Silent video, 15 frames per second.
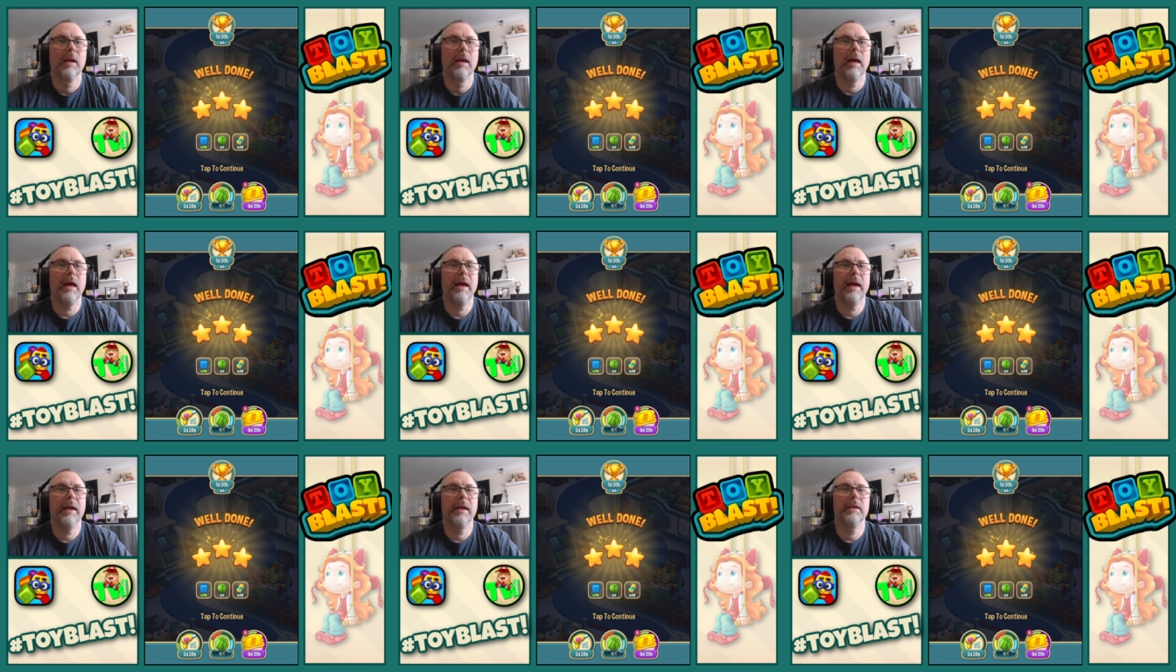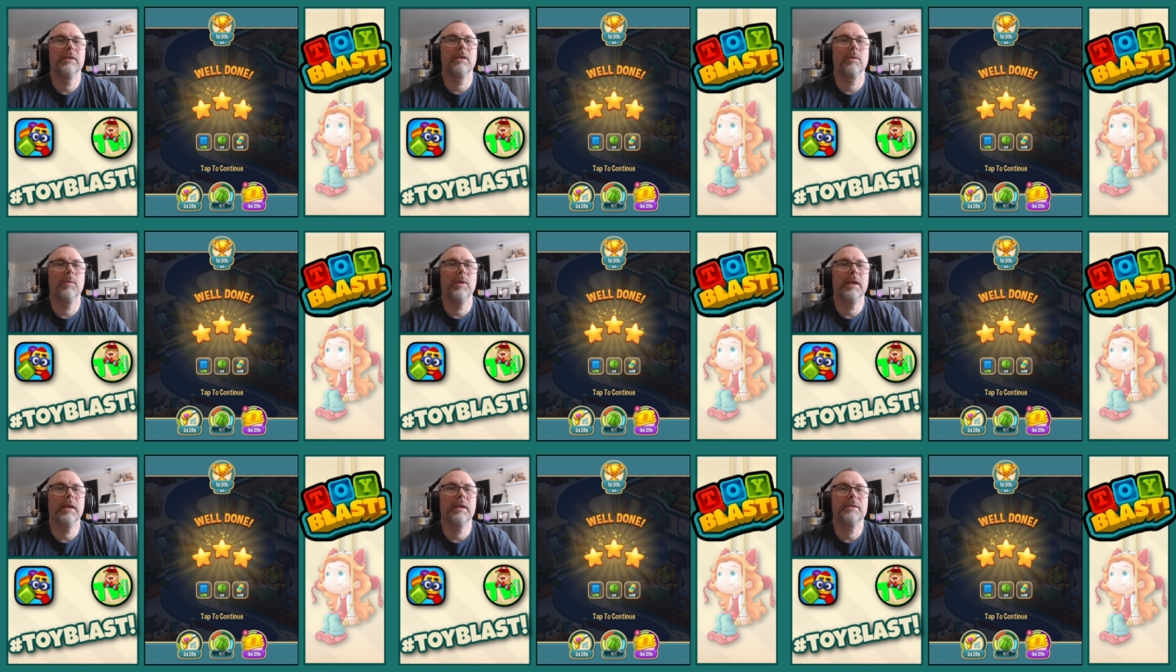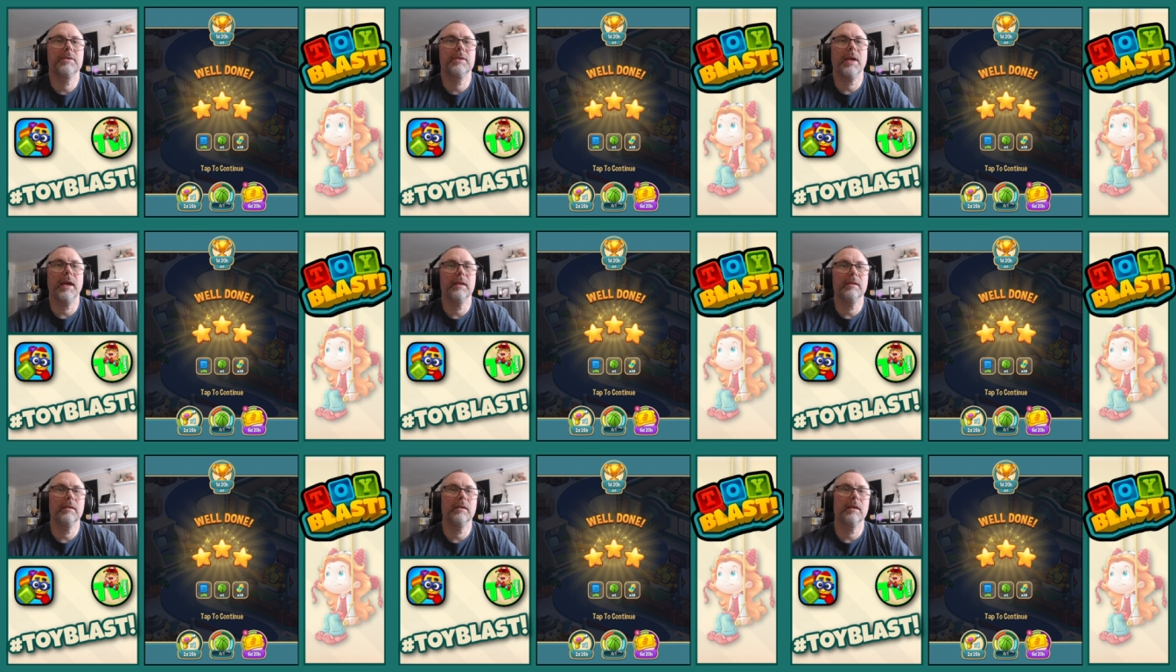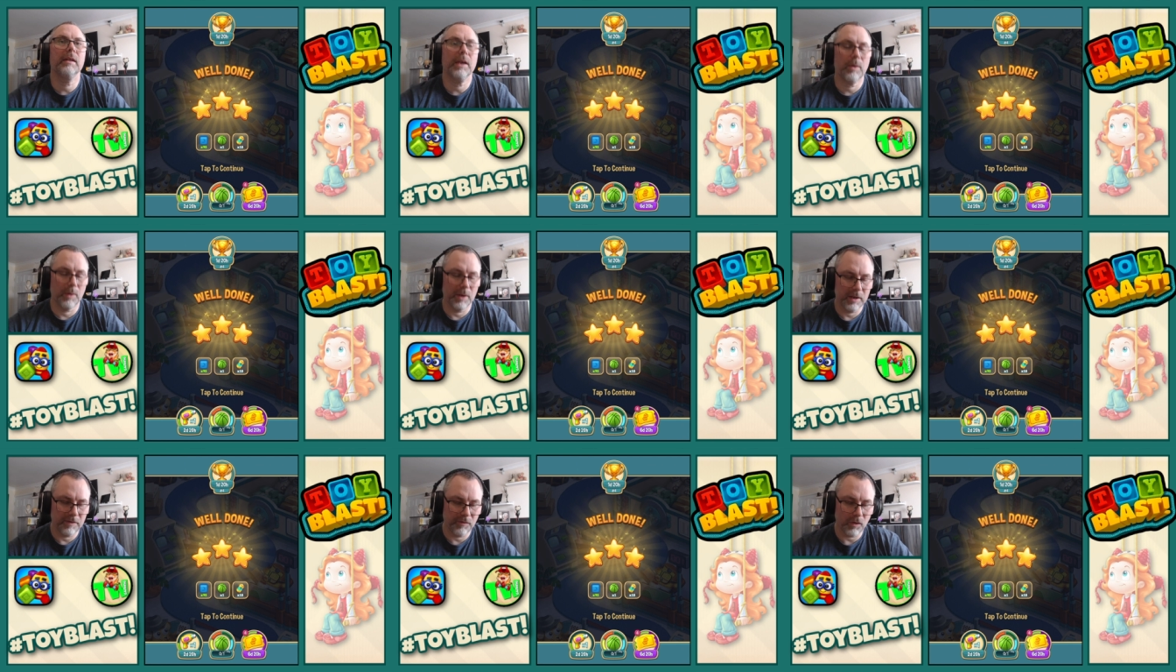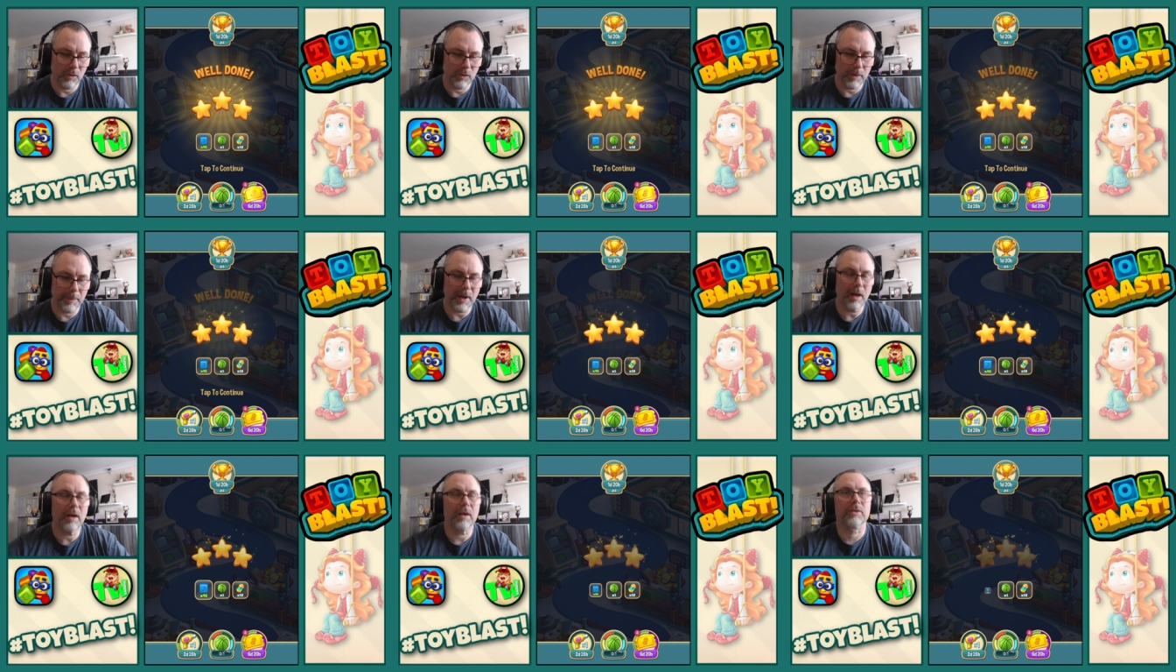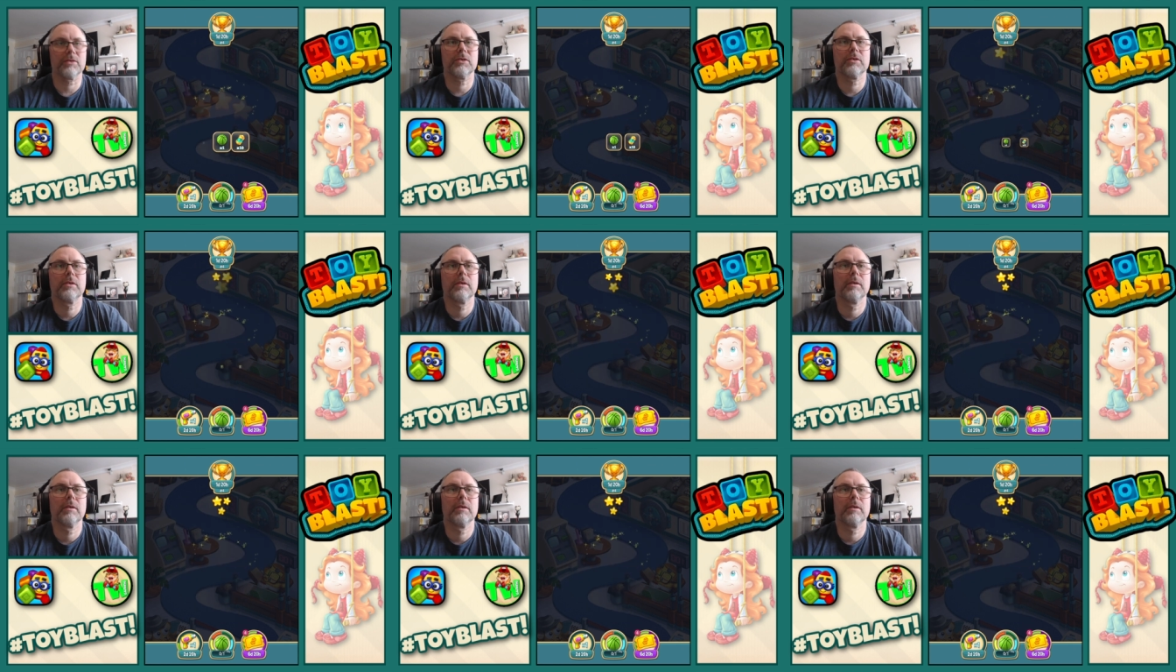And we get 10 liquid for the pass.